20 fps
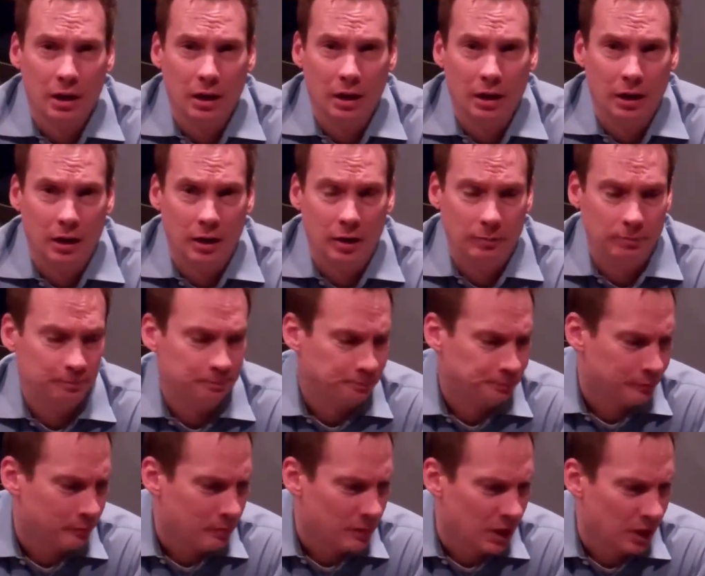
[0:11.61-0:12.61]

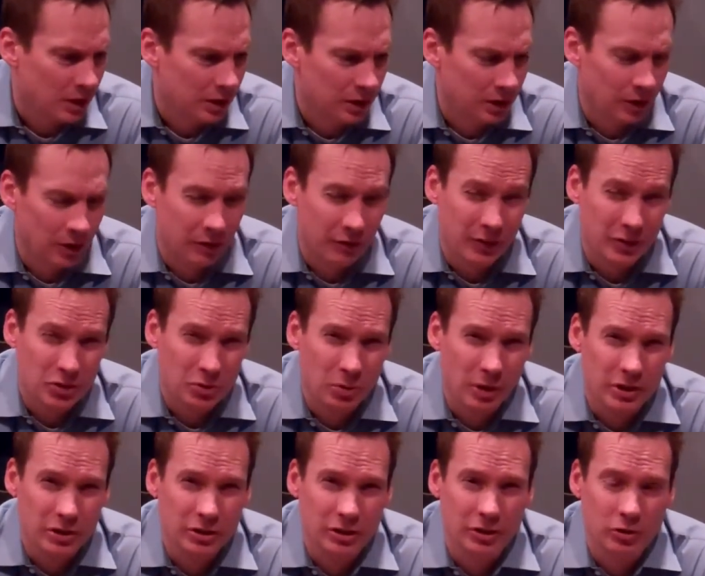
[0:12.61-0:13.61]
The first
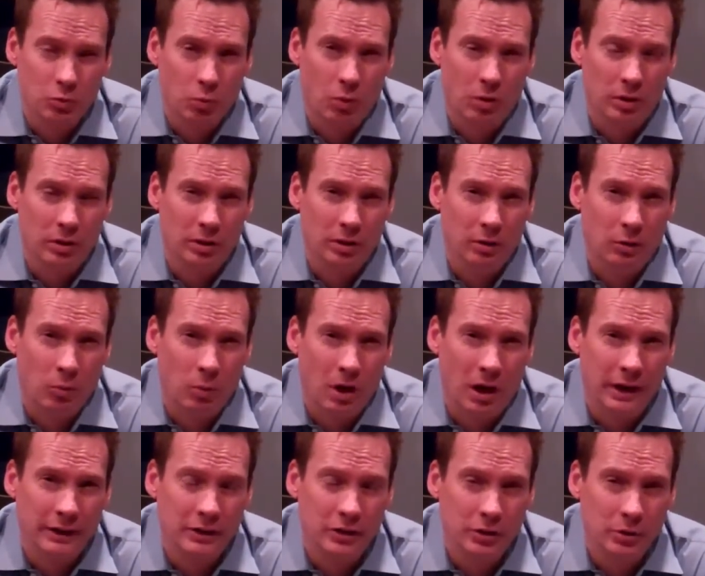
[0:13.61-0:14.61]
question is,
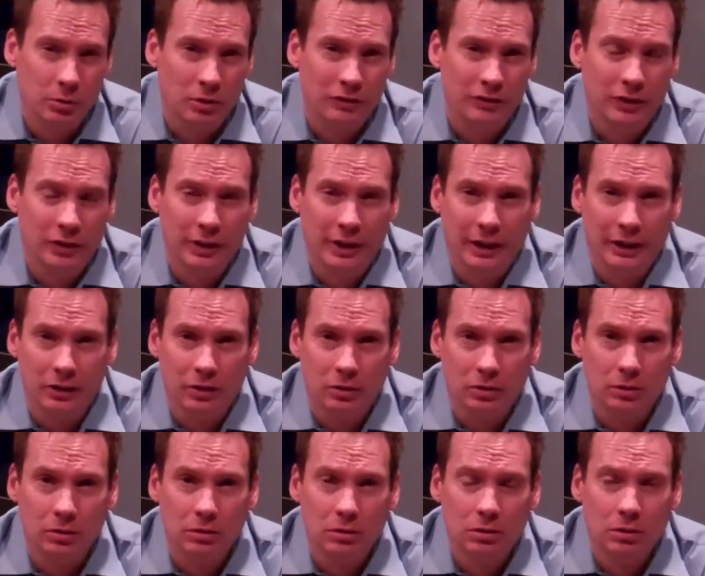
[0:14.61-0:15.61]
why do a foot and
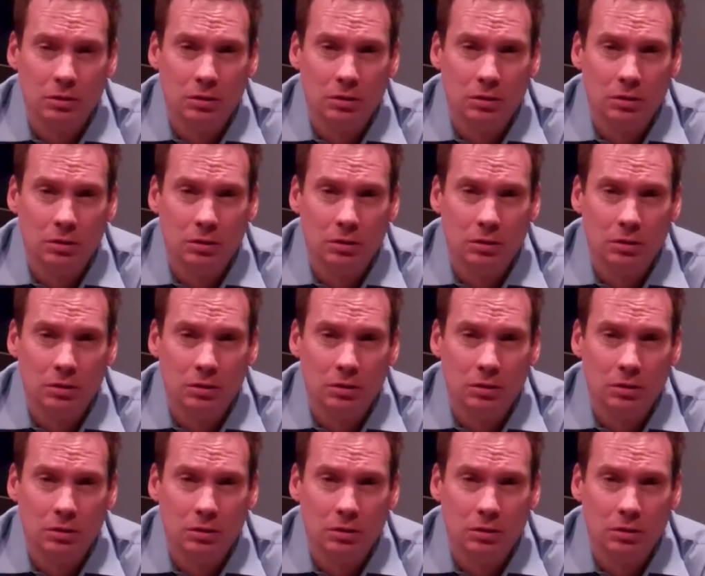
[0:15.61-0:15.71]
ankle